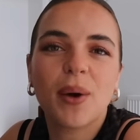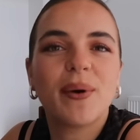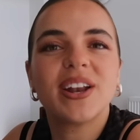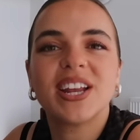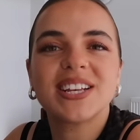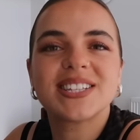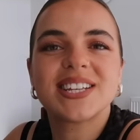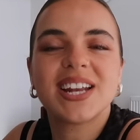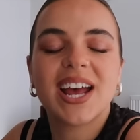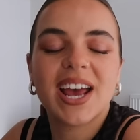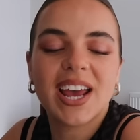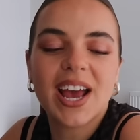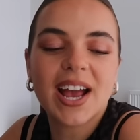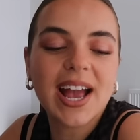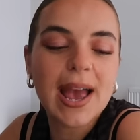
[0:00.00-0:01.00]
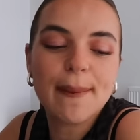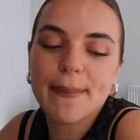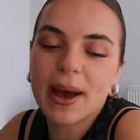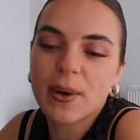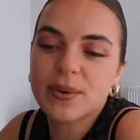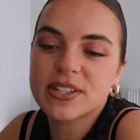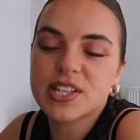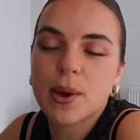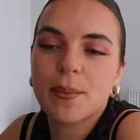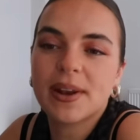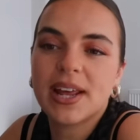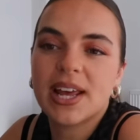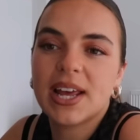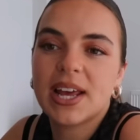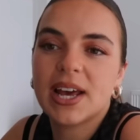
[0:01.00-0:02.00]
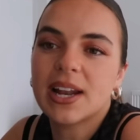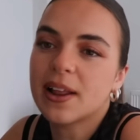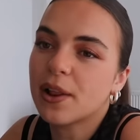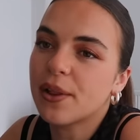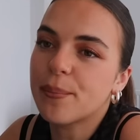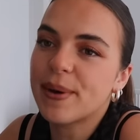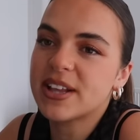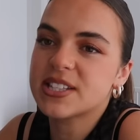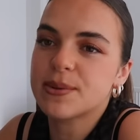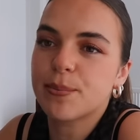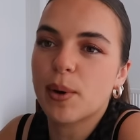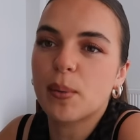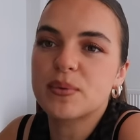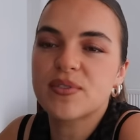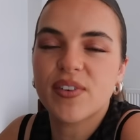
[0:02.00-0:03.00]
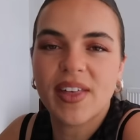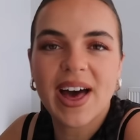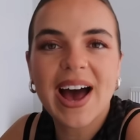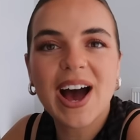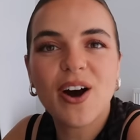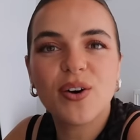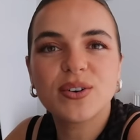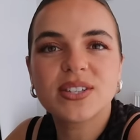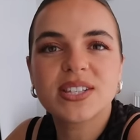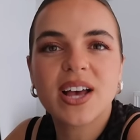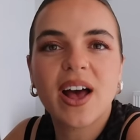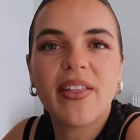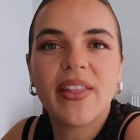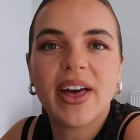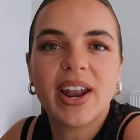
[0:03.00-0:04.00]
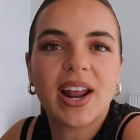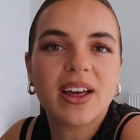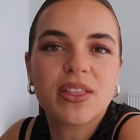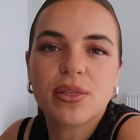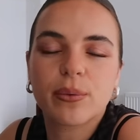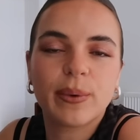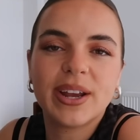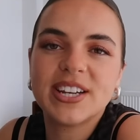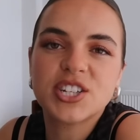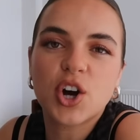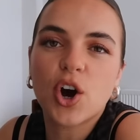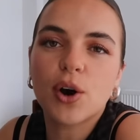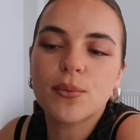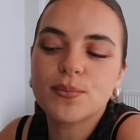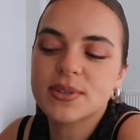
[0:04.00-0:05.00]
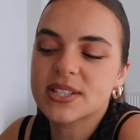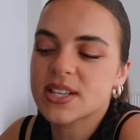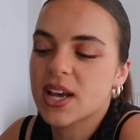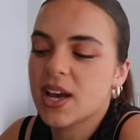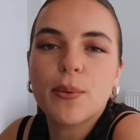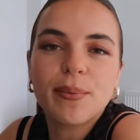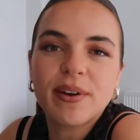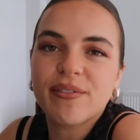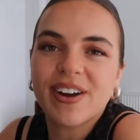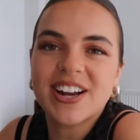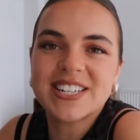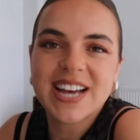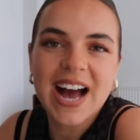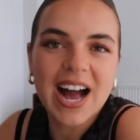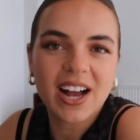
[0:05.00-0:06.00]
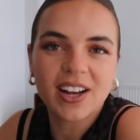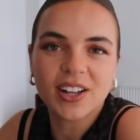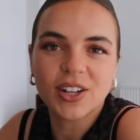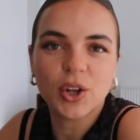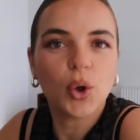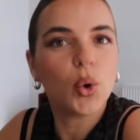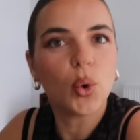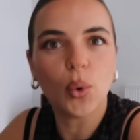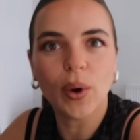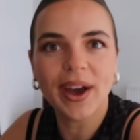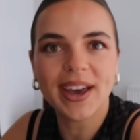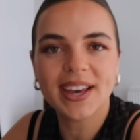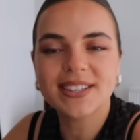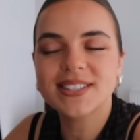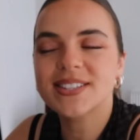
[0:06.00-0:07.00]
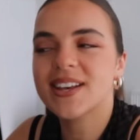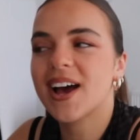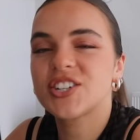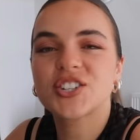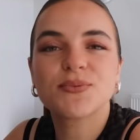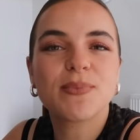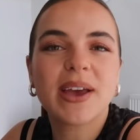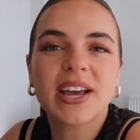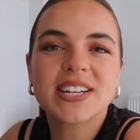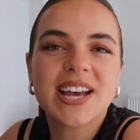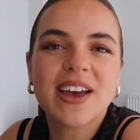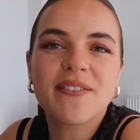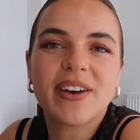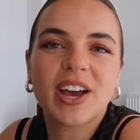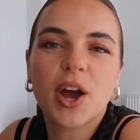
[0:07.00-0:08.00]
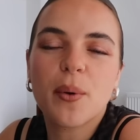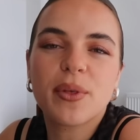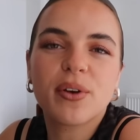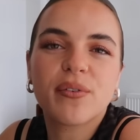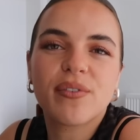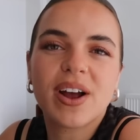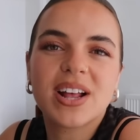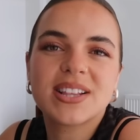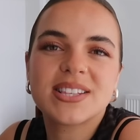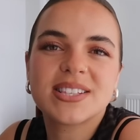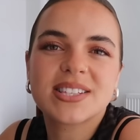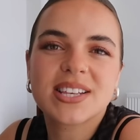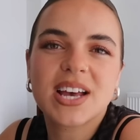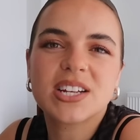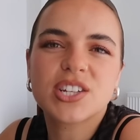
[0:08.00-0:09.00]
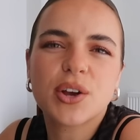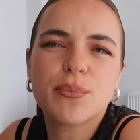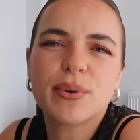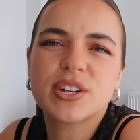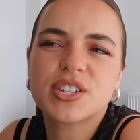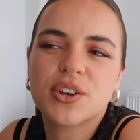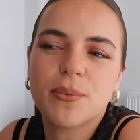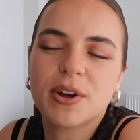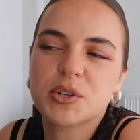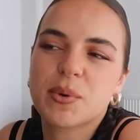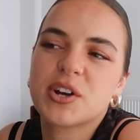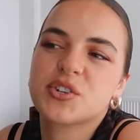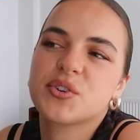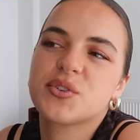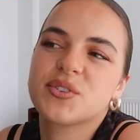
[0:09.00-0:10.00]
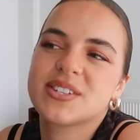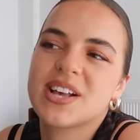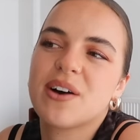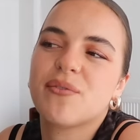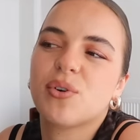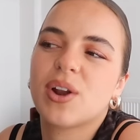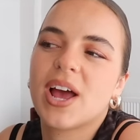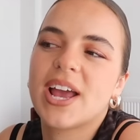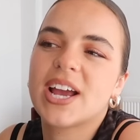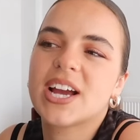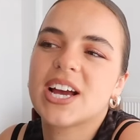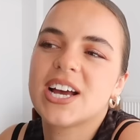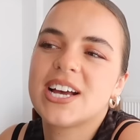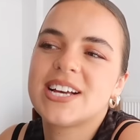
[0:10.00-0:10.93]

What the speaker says: I went yesterday, I came back with so many little bits and bobs for the house, and then like three tops. Don't be afraid to haggle always. Just make a day of it. Go with your friends and don't put too much pressure on yourself or like